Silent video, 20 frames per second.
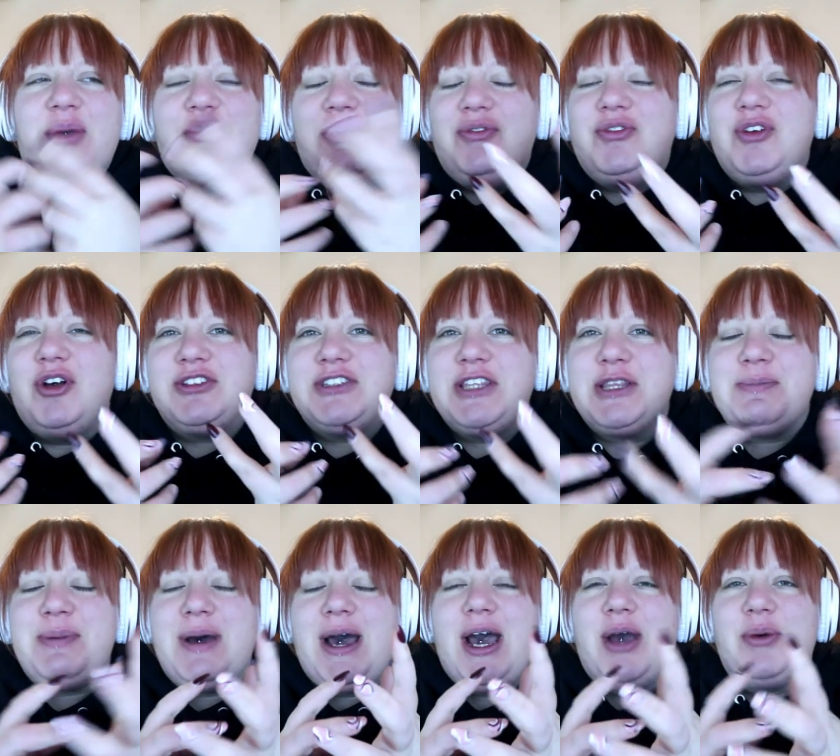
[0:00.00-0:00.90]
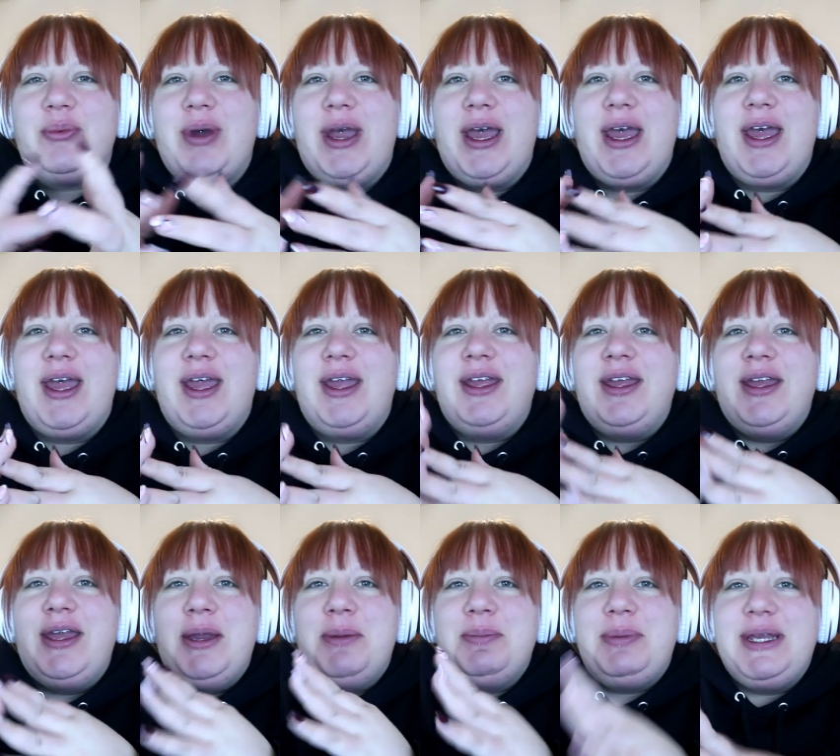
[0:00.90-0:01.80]
We've got to the part where
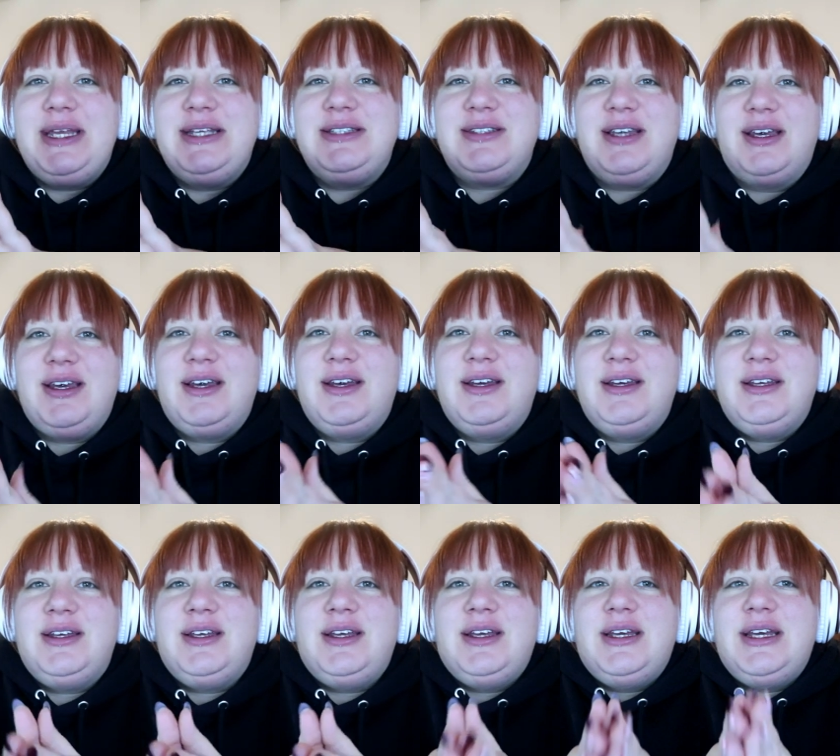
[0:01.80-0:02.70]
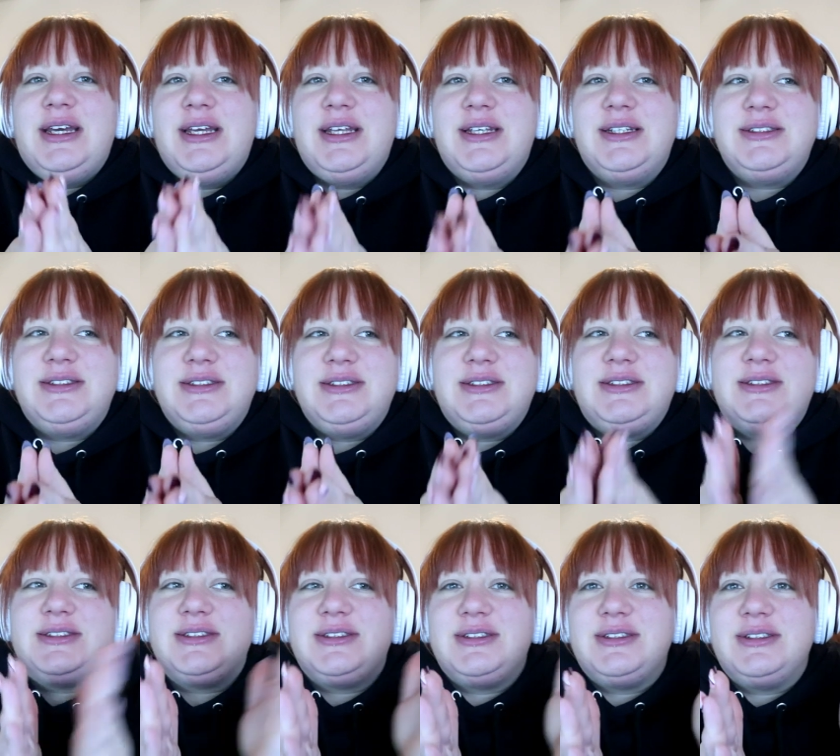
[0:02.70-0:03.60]
Peeta
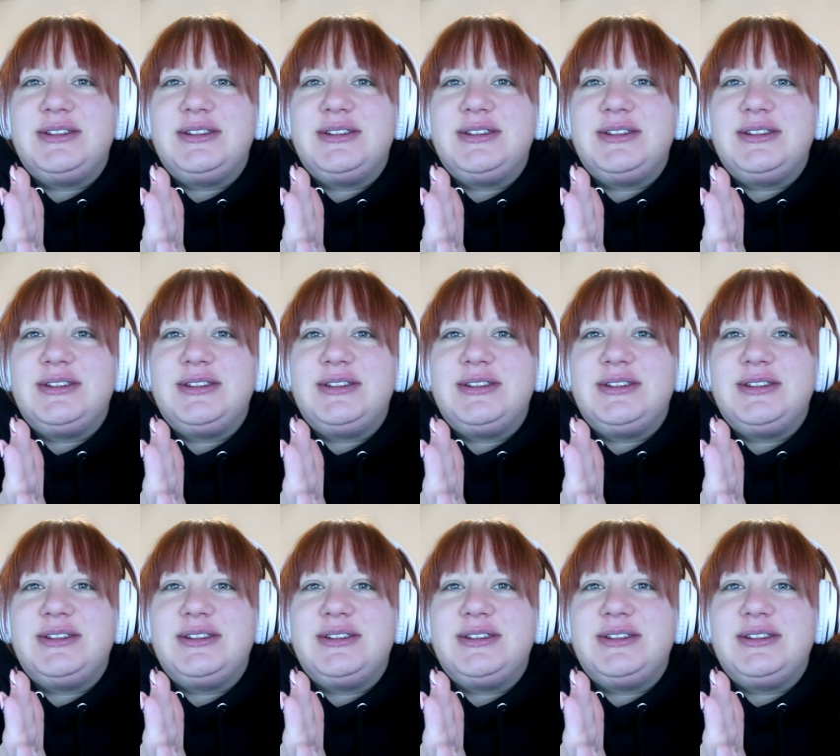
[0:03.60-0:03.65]
and